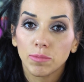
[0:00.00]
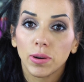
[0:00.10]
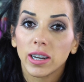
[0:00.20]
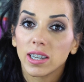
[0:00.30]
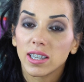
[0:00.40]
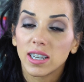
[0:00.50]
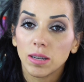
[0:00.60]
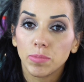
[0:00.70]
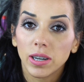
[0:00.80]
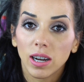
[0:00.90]
but it's
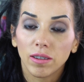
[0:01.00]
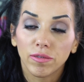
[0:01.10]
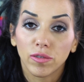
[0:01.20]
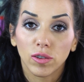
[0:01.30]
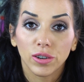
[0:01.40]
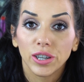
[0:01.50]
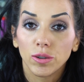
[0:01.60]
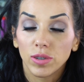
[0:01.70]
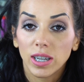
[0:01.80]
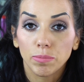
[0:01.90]
deep enough for, you
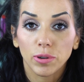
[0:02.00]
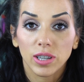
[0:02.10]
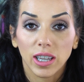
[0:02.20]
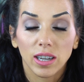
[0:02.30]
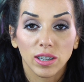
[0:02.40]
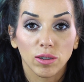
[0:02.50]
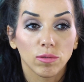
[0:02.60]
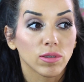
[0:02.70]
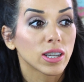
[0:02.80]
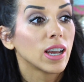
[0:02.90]
know, deeper skin
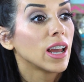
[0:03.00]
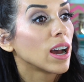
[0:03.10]
tones.